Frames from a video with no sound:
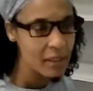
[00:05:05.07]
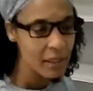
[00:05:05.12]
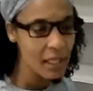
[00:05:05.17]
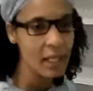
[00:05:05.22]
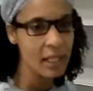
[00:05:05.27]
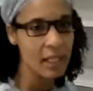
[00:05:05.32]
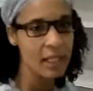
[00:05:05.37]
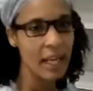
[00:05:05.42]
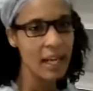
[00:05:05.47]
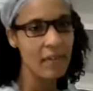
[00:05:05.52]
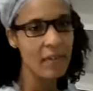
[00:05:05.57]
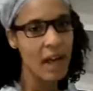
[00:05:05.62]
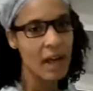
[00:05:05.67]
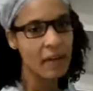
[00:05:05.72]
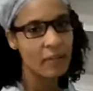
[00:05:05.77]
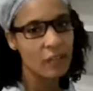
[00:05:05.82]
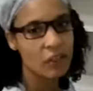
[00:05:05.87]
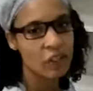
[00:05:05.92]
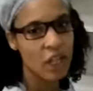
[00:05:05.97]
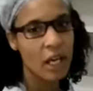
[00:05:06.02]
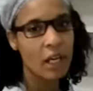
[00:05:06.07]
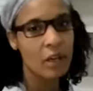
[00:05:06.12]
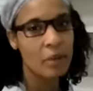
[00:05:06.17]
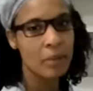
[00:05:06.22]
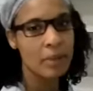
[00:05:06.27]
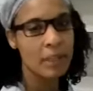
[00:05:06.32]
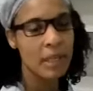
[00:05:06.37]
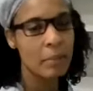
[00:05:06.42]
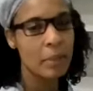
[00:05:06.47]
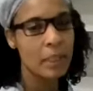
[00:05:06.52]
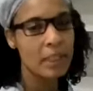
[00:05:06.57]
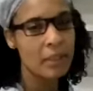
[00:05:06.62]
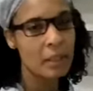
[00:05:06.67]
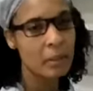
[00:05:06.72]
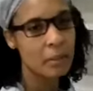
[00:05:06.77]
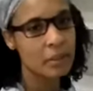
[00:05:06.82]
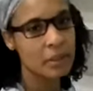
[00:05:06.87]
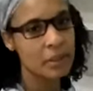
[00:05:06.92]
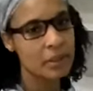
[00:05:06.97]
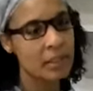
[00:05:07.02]
Yeah, could I have half a child? Would that make
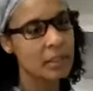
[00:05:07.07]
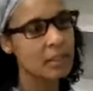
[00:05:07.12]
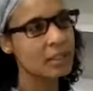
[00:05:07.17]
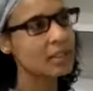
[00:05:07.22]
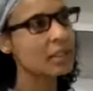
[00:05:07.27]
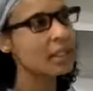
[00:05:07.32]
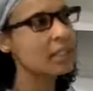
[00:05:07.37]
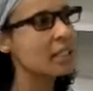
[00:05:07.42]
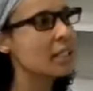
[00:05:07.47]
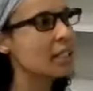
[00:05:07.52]
number sense?